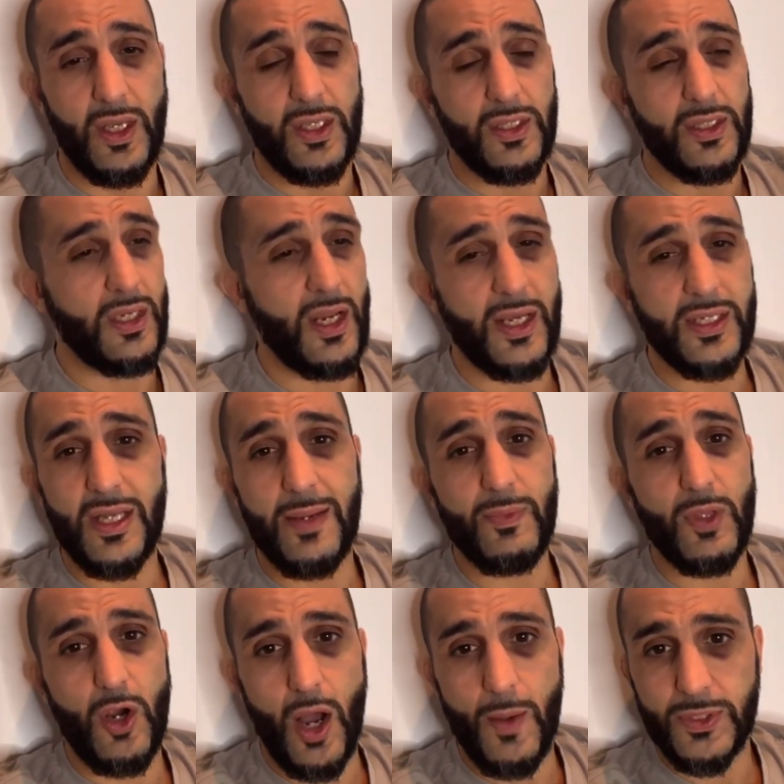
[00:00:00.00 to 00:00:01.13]
The next time the
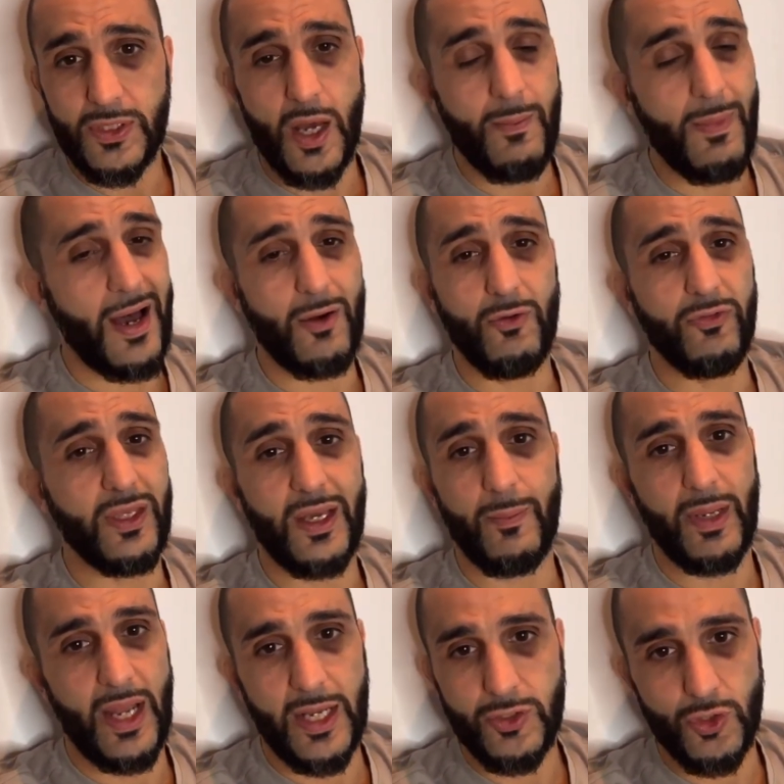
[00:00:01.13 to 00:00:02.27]
cops come, I don't think I'm going
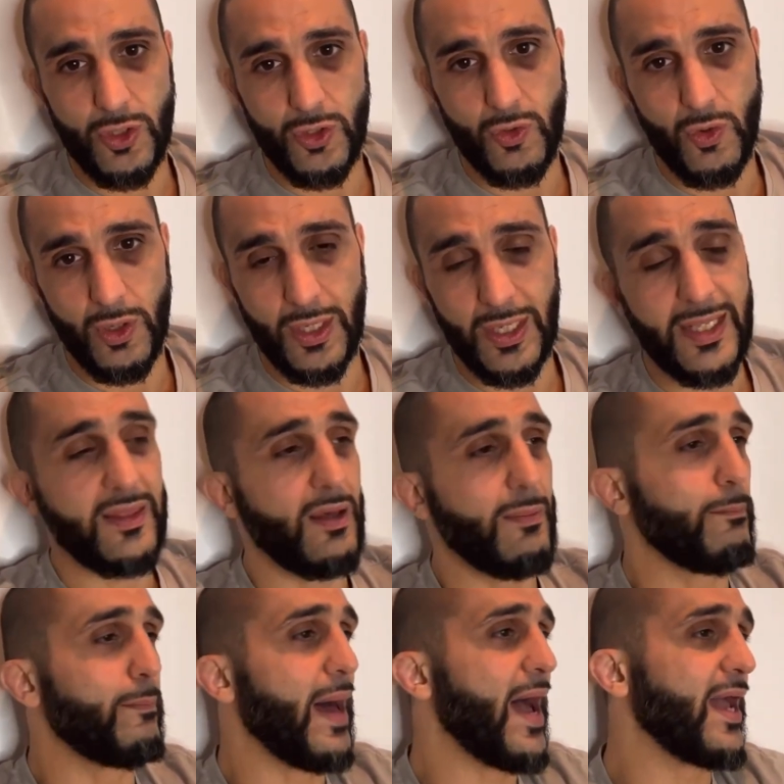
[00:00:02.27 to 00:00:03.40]
to answer the door. Let them
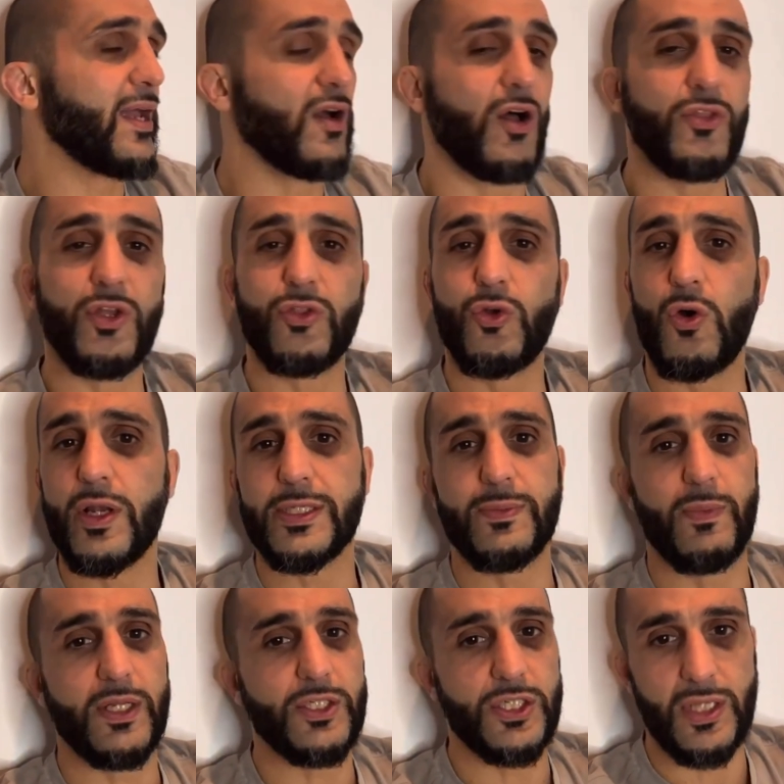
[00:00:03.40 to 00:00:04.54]
bang on the door as
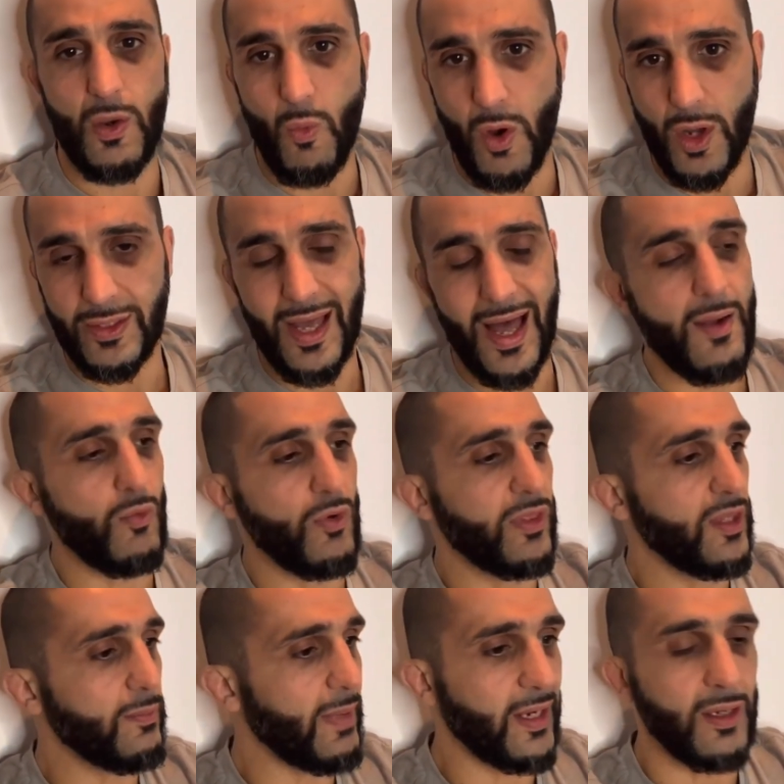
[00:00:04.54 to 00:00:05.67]
much as they want. I'm within
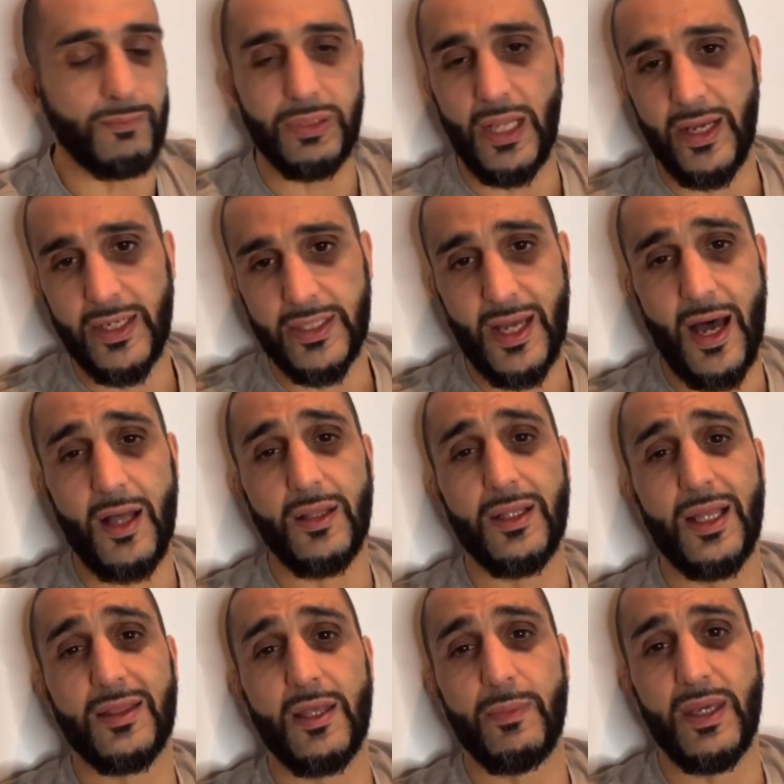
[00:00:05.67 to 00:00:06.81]
my compliance. I'll
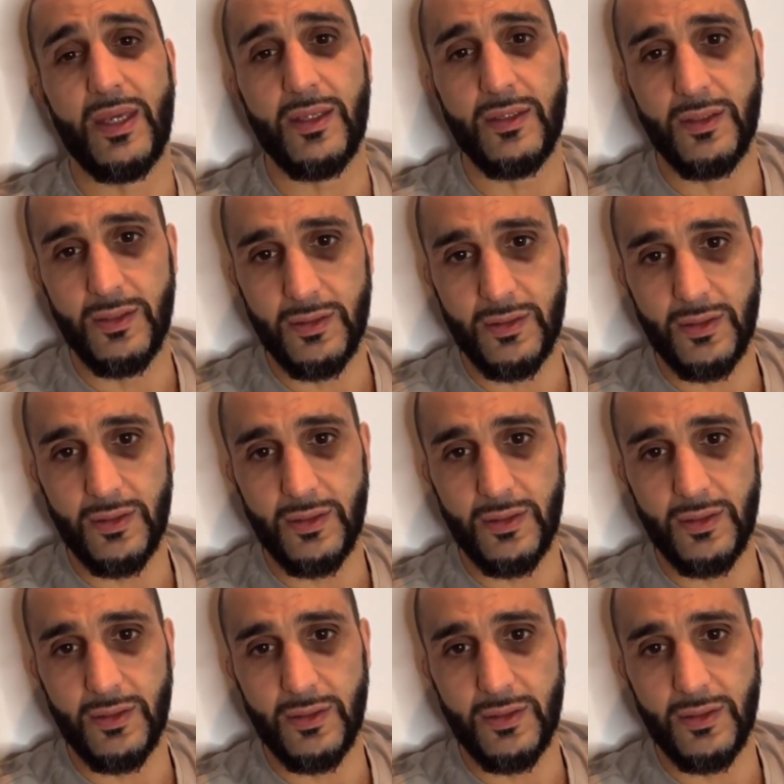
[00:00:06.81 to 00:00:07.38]
let them in.